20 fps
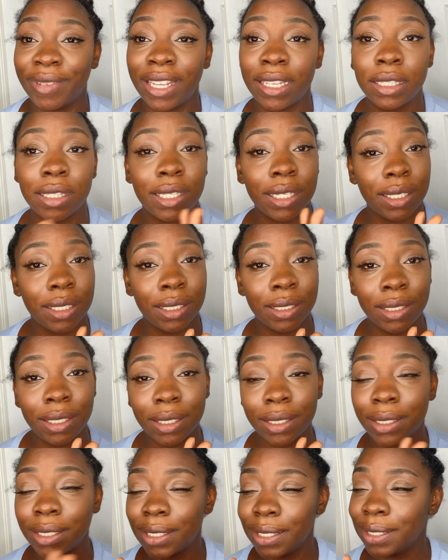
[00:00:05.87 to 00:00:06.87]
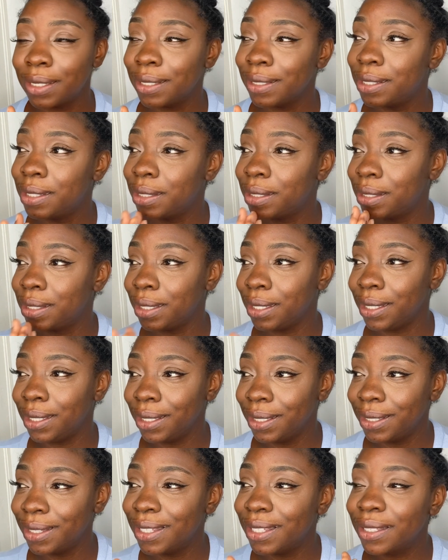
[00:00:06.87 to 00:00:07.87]
i did
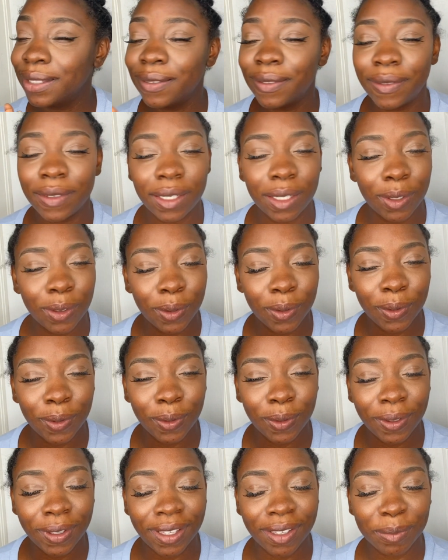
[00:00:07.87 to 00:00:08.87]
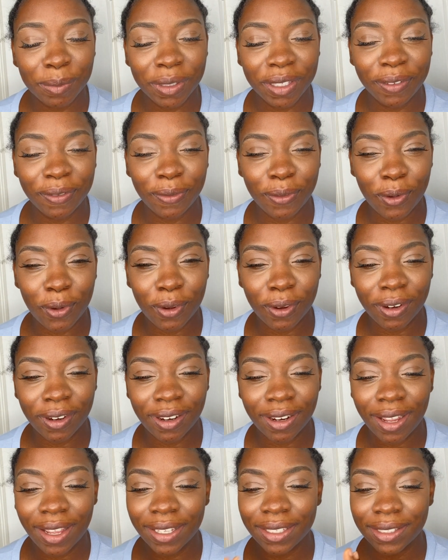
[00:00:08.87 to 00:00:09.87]
see this video
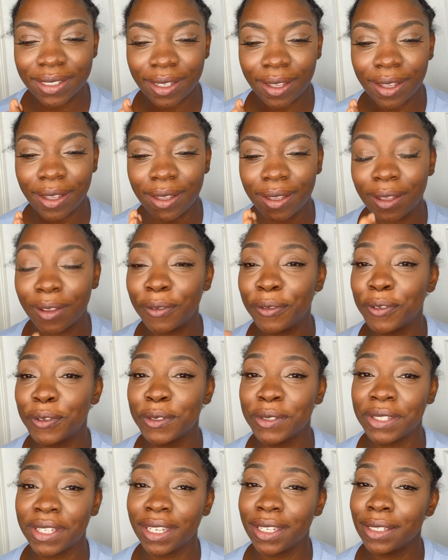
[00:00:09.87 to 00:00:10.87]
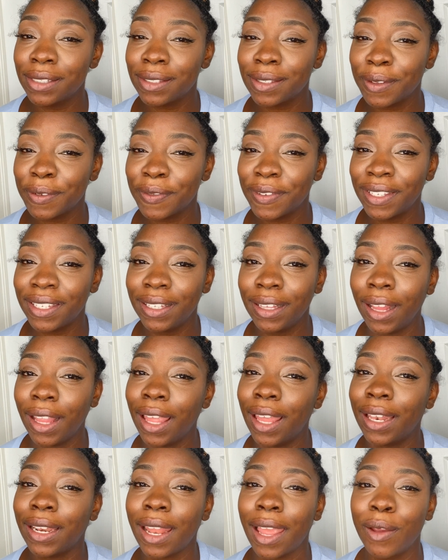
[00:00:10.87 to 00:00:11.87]
before i saw a few seconds of
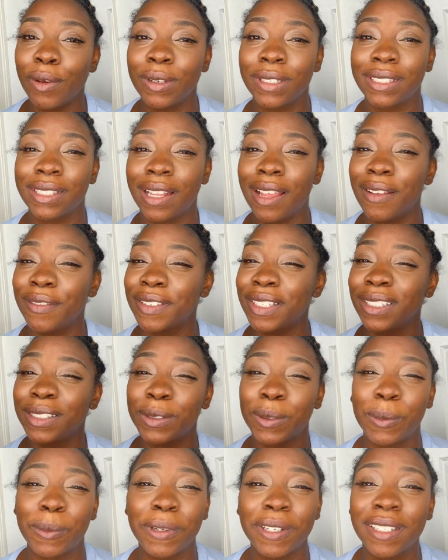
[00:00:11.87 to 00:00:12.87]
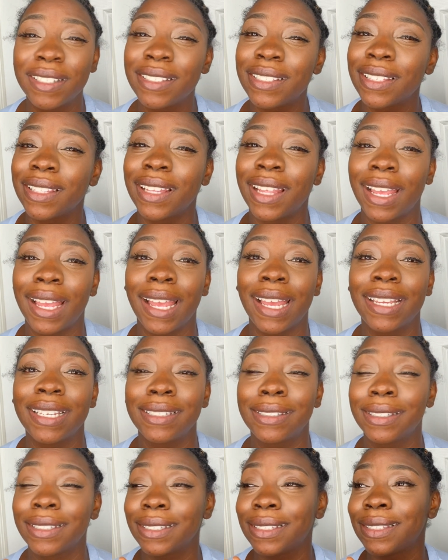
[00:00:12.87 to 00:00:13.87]
it and i was laughing so much that
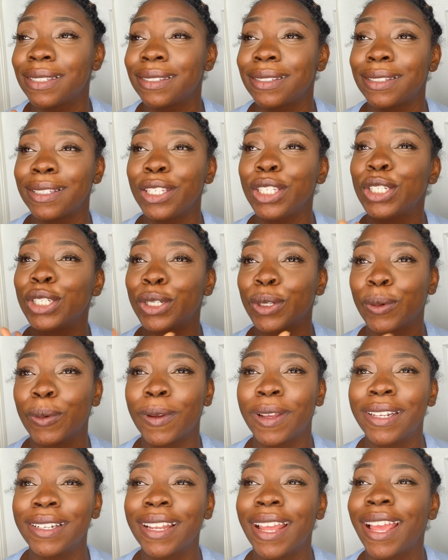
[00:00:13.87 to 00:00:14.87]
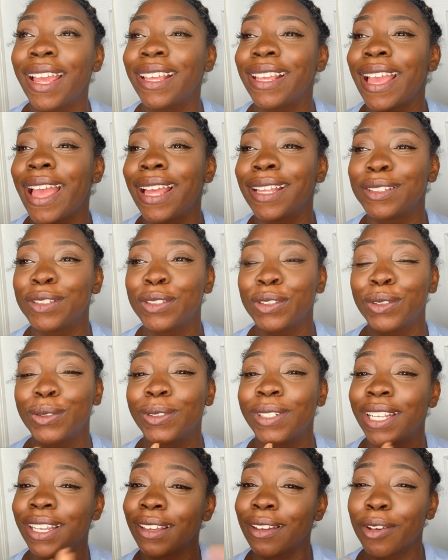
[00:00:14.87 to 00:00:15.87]
i just you know what i had to do
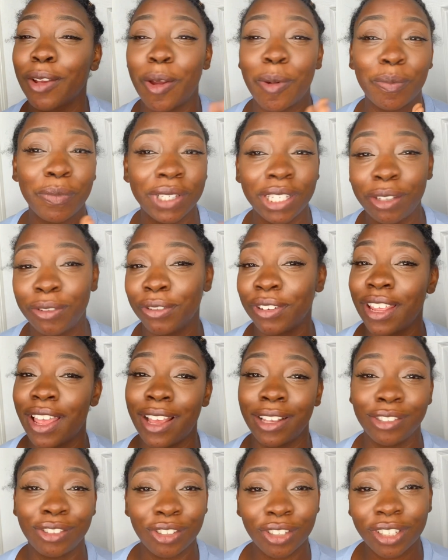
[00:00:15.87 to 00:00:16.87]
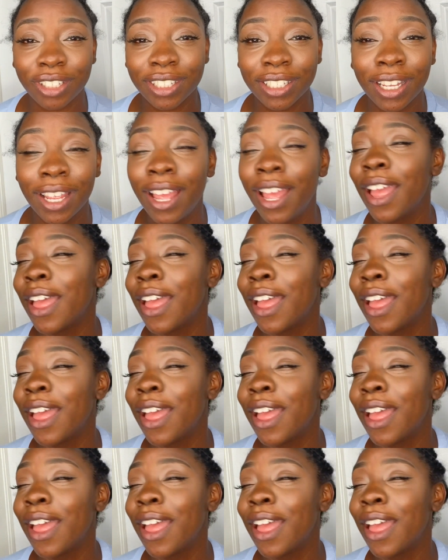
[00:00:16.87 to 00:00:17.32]
like a complete reaction